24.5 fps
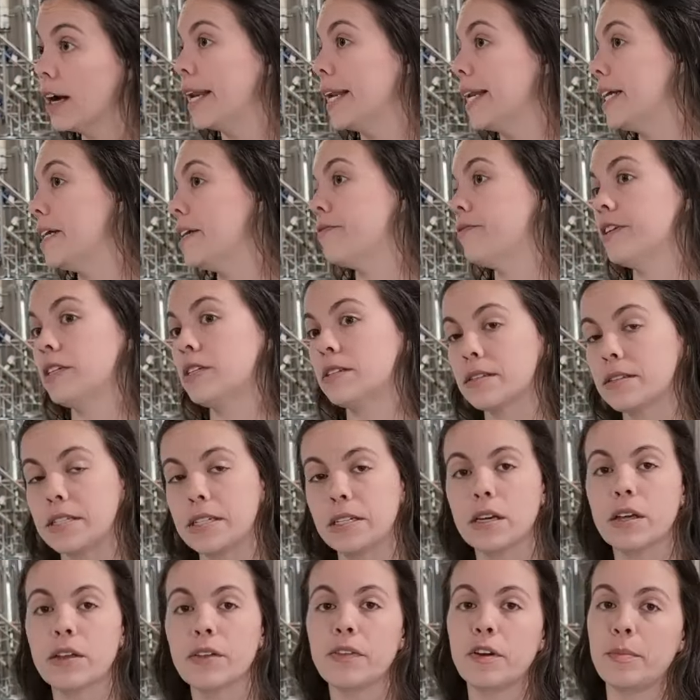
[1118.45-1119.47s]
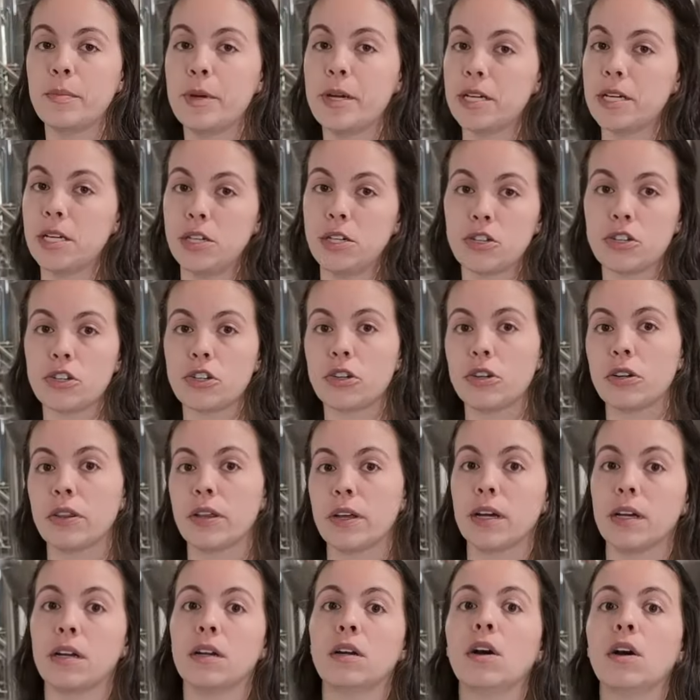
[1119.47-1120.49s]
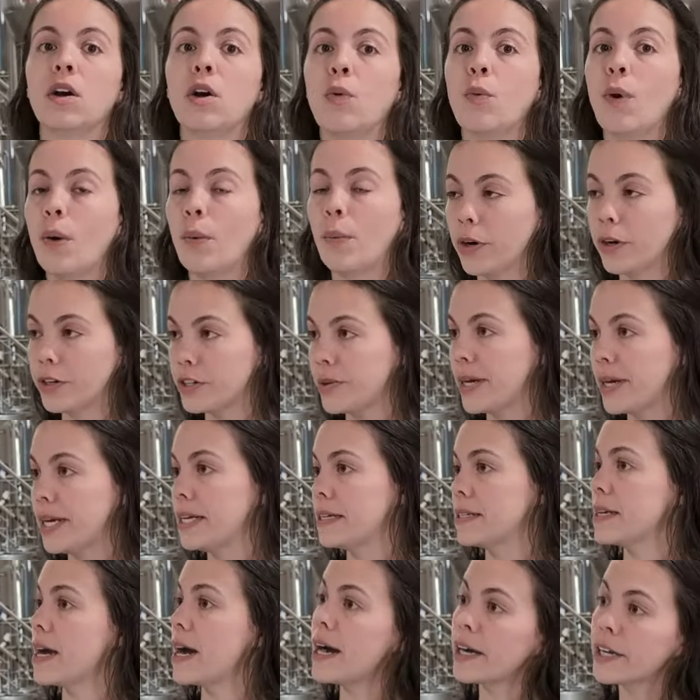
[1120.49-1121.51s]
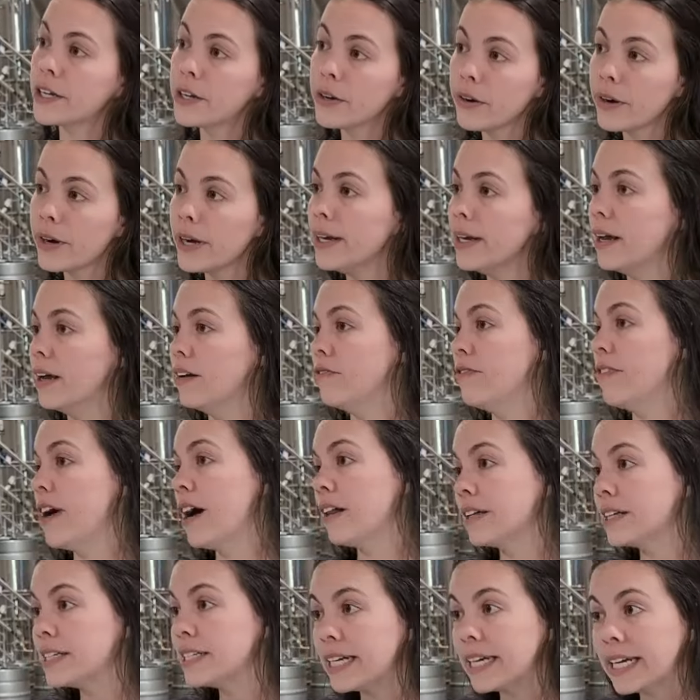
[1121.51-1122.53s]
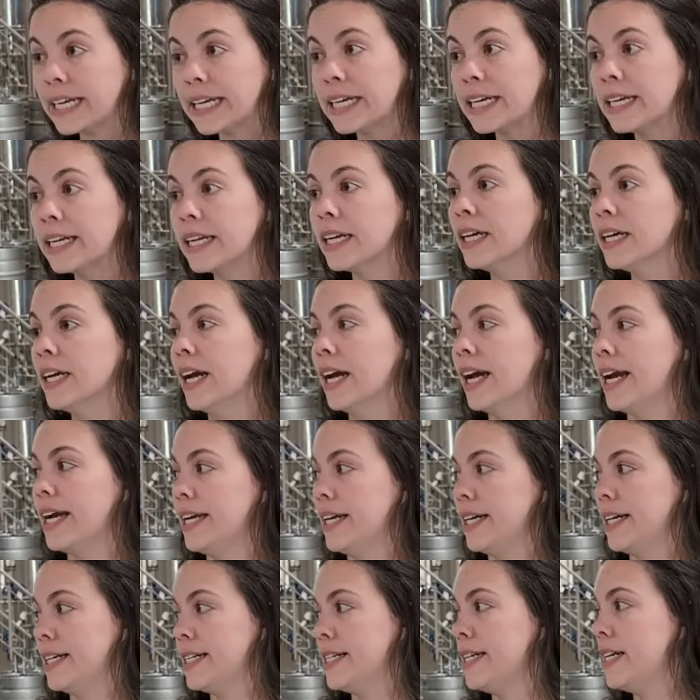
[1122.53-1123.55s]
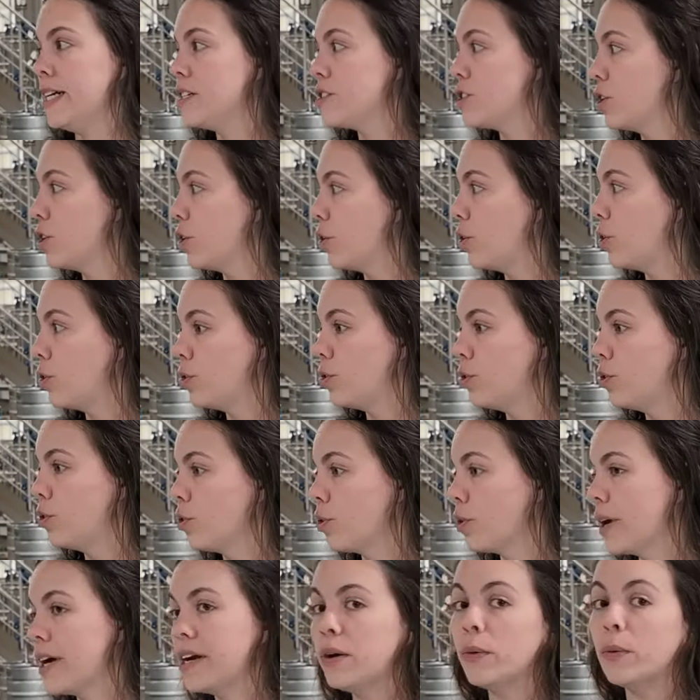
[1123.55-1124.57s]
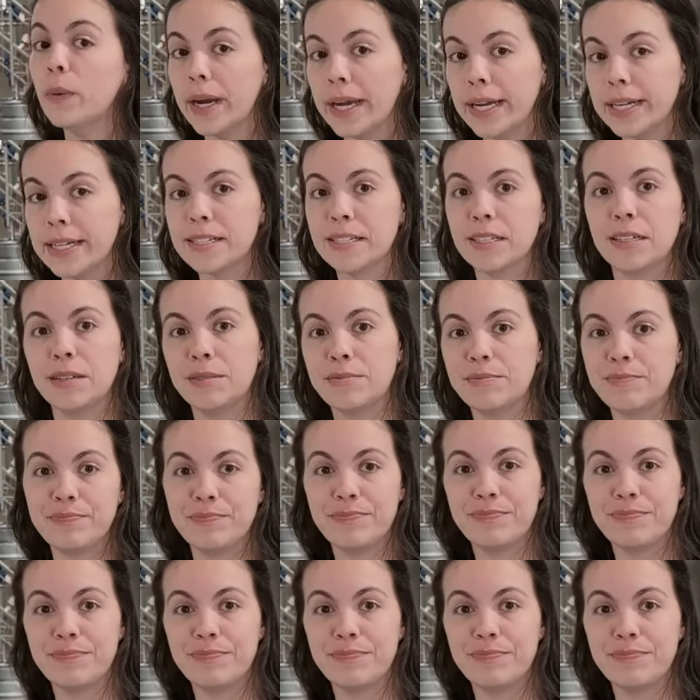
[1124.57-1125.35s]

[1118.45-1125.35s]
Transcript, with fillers: And even still, they're making sure that what we're doing is accurate and validated, and it's a great way to